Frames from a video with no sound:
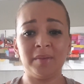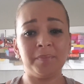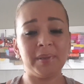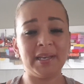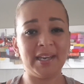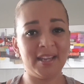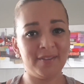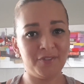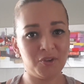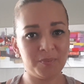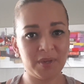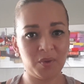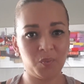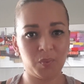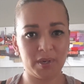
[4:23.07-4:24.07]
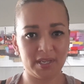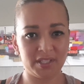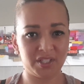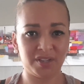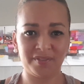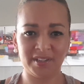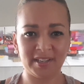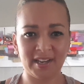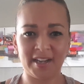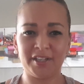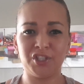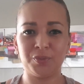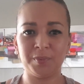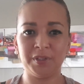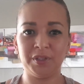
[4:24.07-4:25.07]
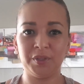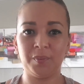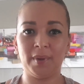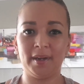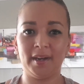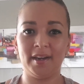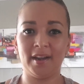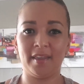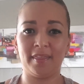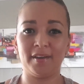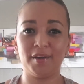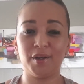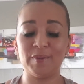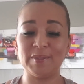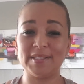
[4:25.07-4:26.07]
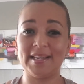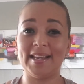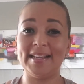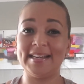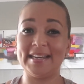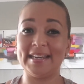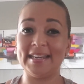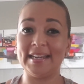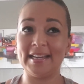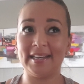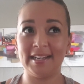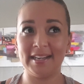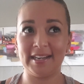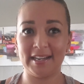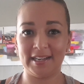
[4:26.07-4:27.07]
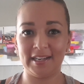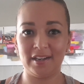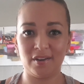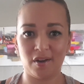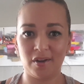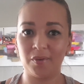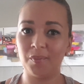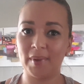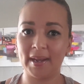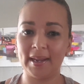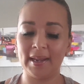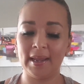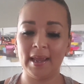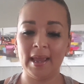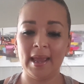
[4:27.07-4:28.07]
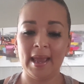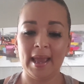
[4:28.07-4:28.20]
Believe you me, words of encouragement to one another goes a really, really long way.